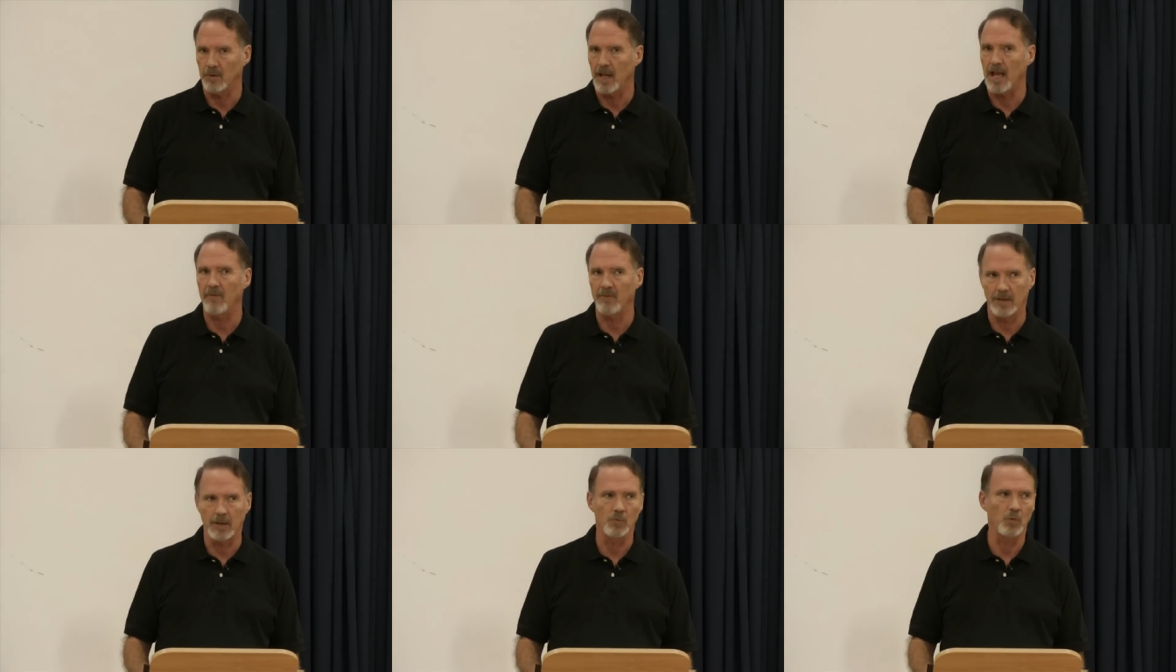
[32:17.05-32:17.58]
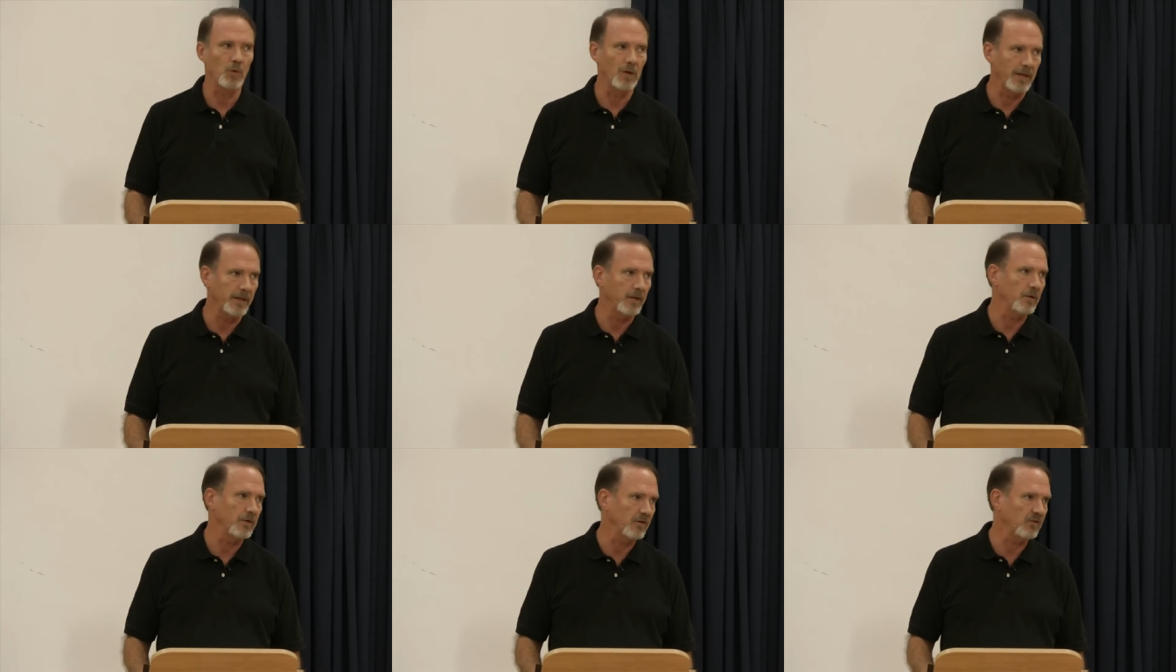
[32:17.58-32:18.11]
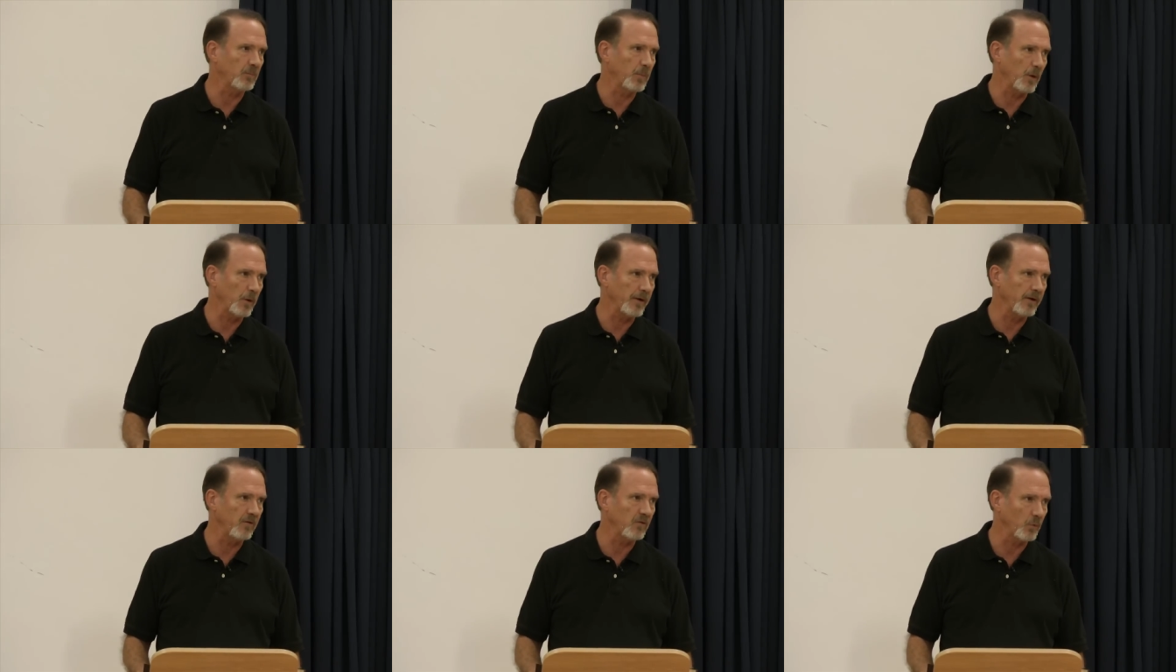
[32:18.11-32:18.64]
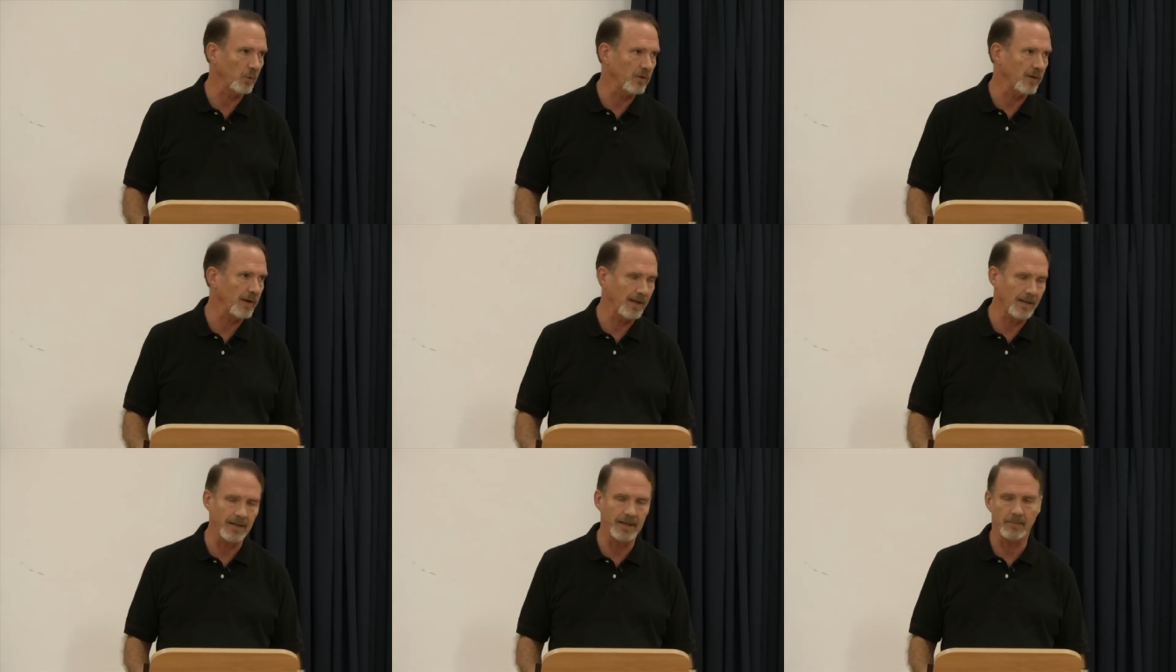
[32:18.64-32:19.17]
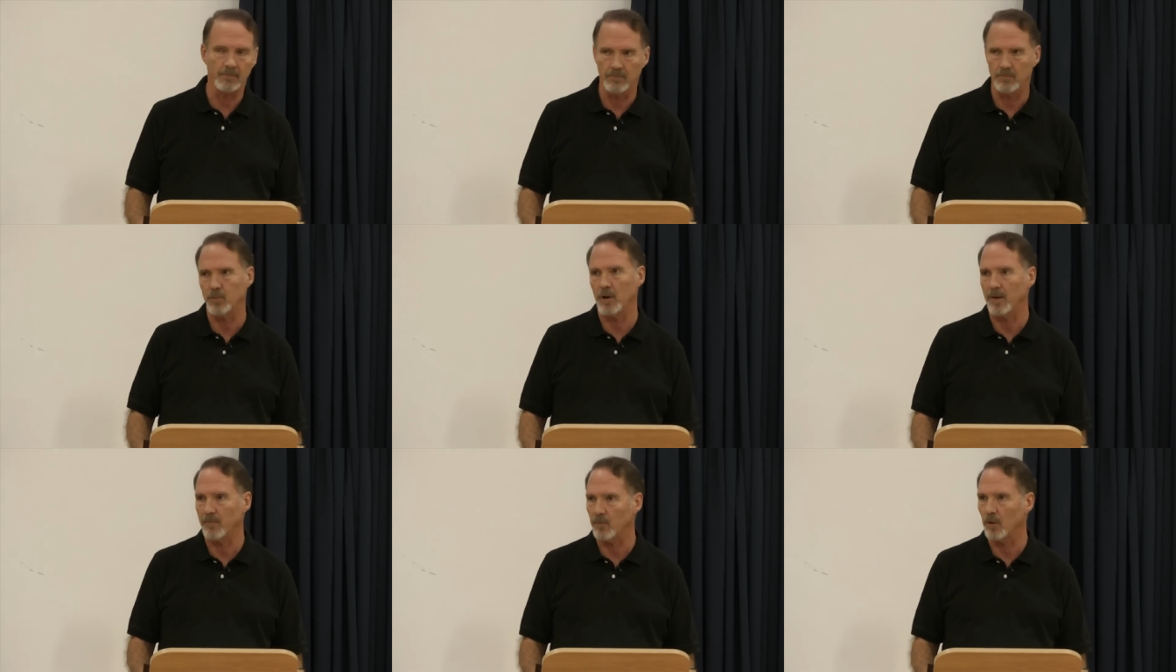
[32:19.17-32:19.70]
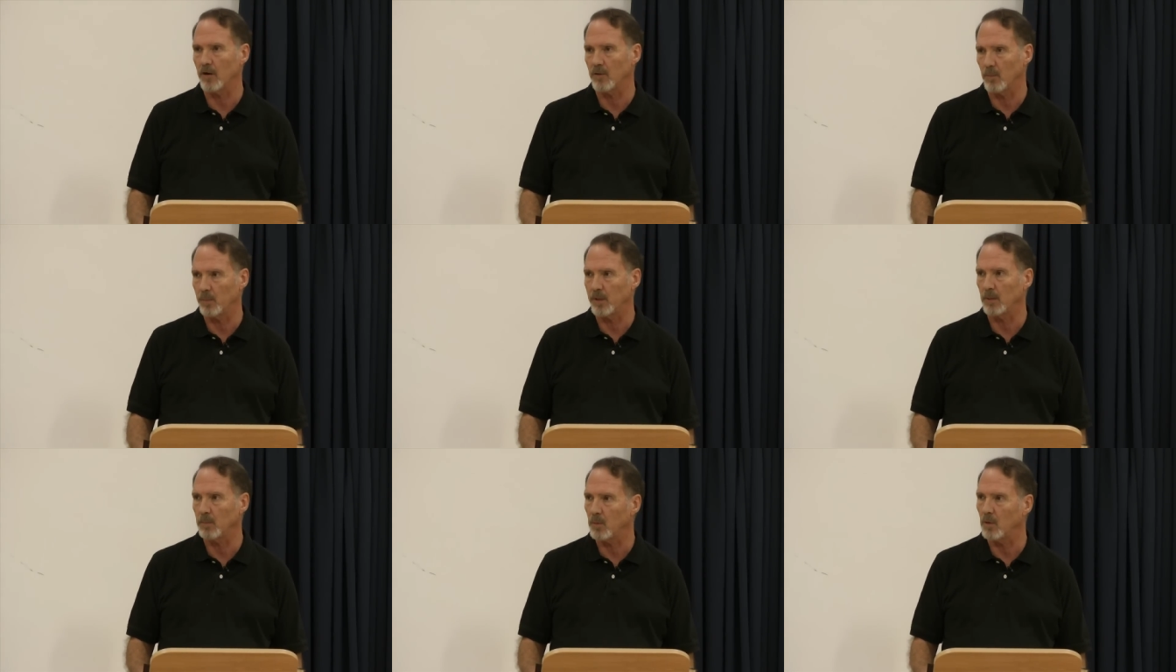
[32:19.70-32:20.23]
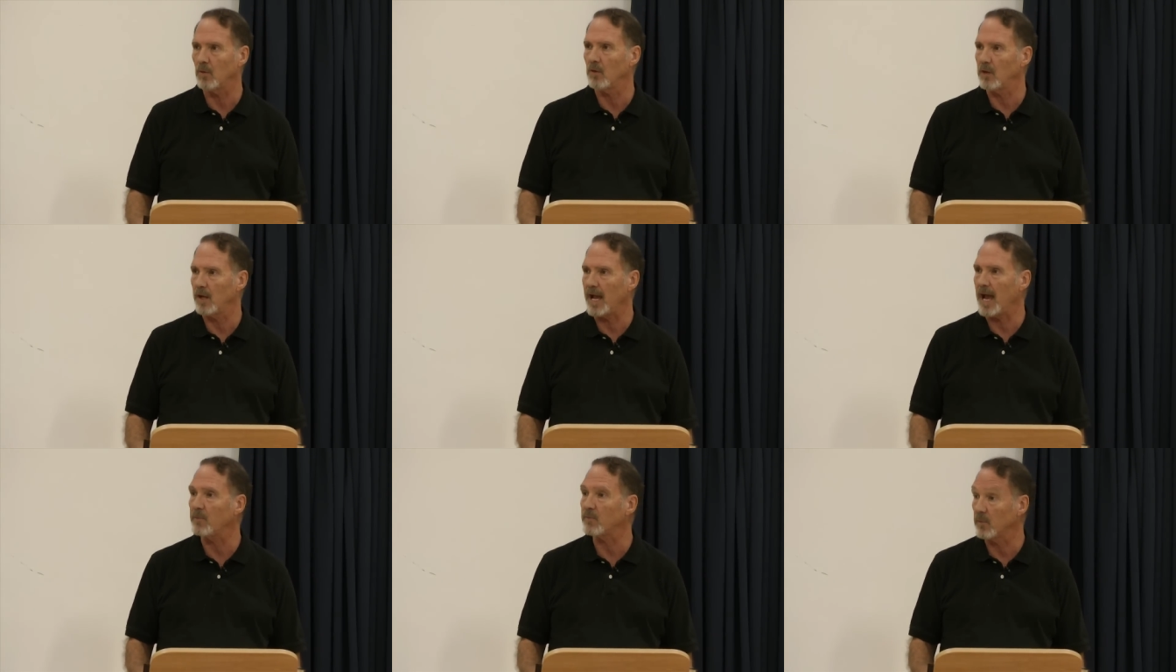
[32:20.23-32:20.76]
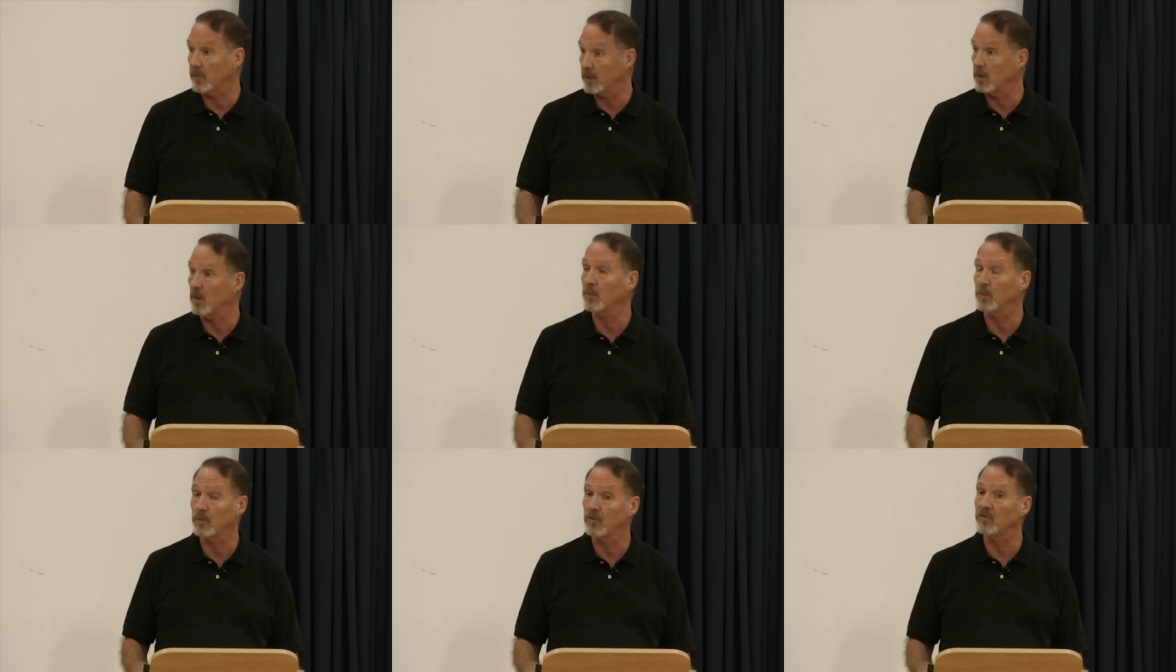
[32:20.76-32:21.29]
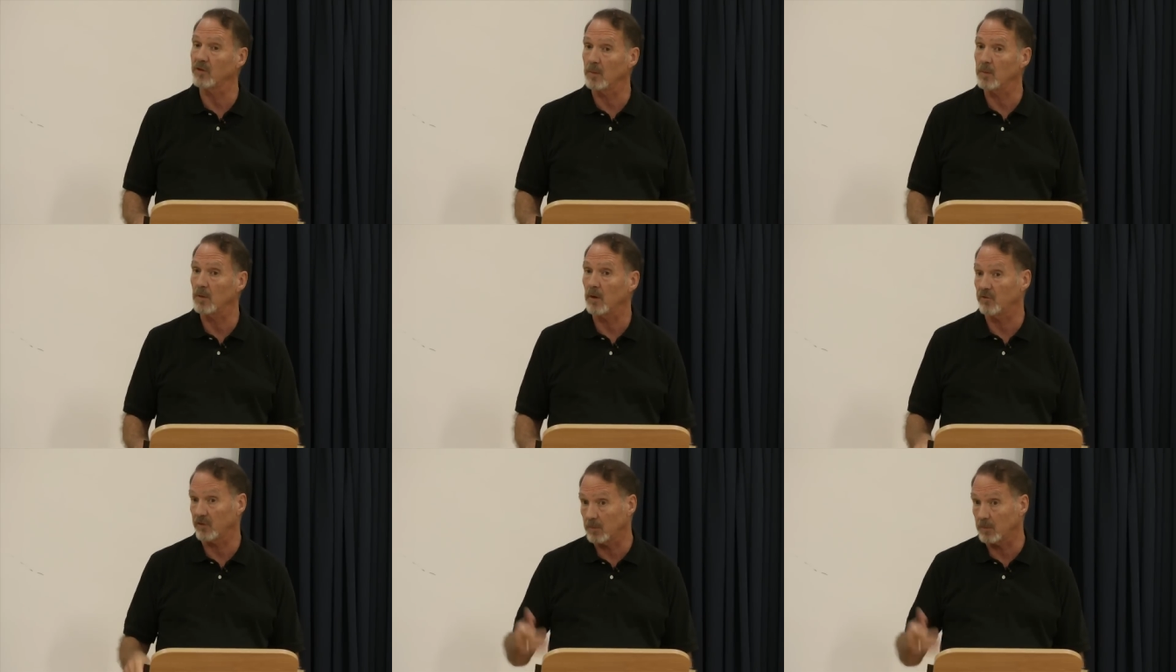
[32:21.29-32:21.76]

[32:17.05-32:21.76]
having a really good experience with healing, praying for other people after they go through the seminar.